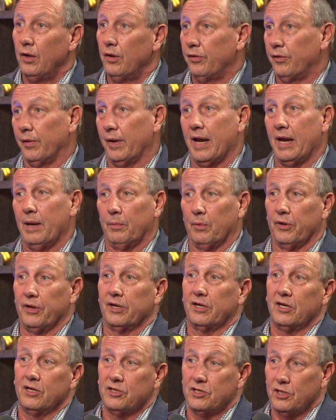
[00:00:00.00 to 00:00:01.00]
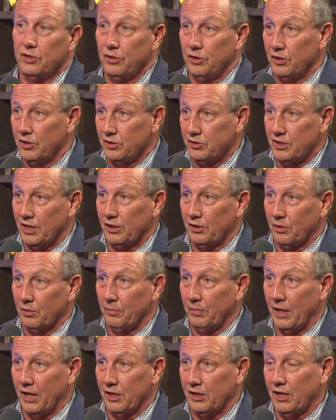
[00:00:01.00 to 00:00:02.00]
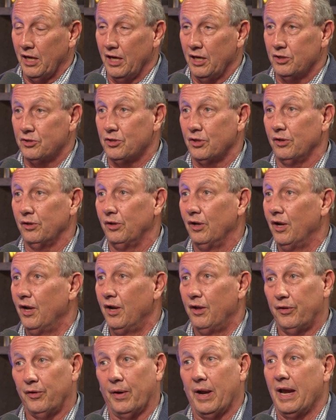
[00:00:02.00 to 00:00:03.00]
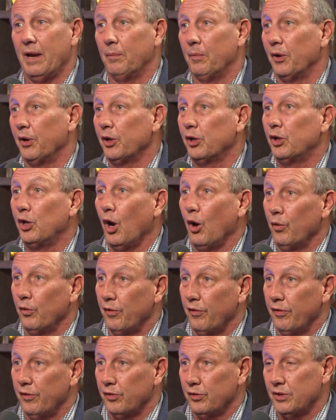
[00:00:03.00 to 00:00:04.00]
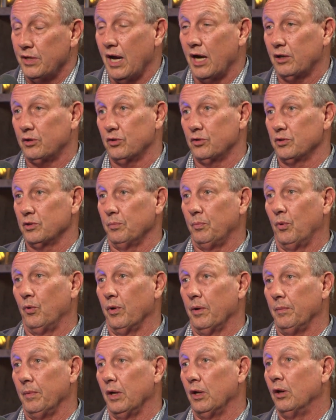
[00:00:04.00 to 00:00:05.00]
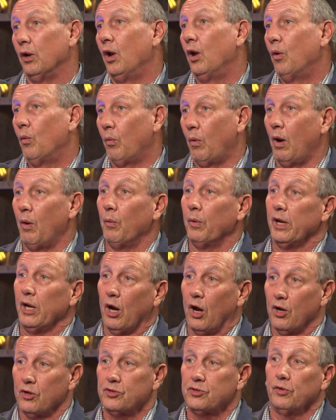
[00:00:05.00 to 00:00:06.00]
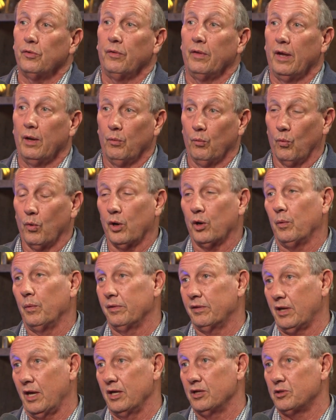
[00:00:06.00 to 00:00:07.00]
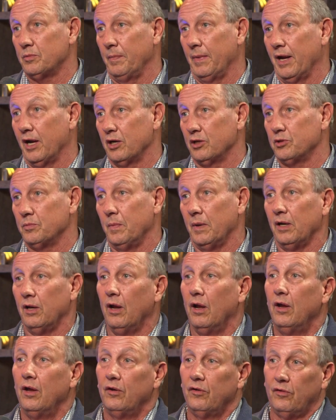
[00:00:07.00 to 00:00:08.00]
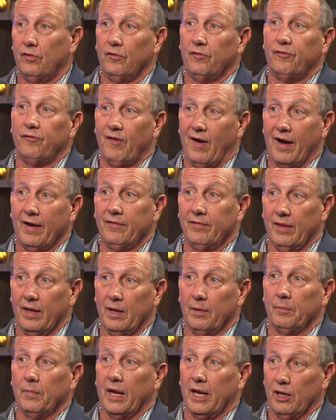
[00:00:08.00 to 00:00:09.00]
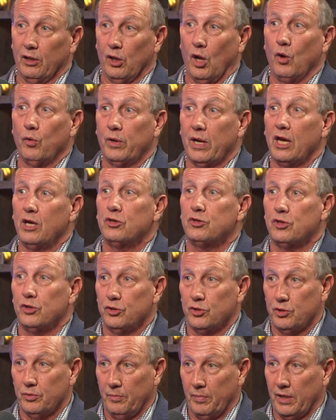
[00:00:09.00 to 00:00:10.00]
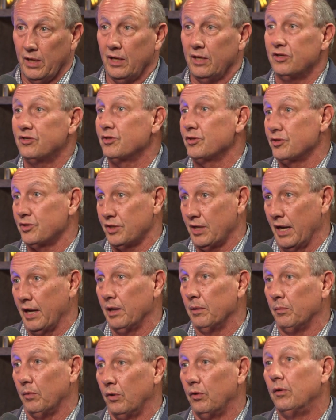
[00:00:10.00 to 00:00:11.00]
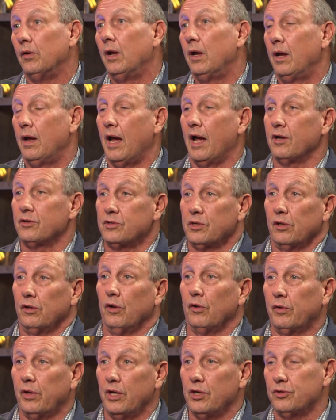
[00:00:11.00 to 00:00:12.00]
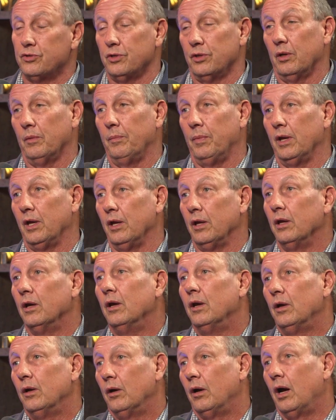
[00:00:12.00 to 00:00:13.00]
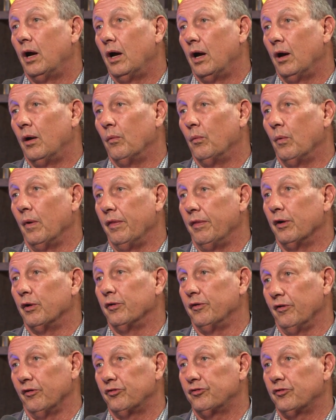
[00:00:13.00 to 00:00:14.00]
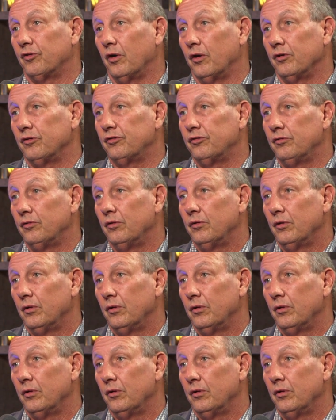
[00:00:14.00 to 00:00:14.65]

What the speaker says: They're able to continue to take their medication. They're able to go to their doctor's appointment, while we also then work with case management to find them a location to be, sustainable housing location to be when they're discharged.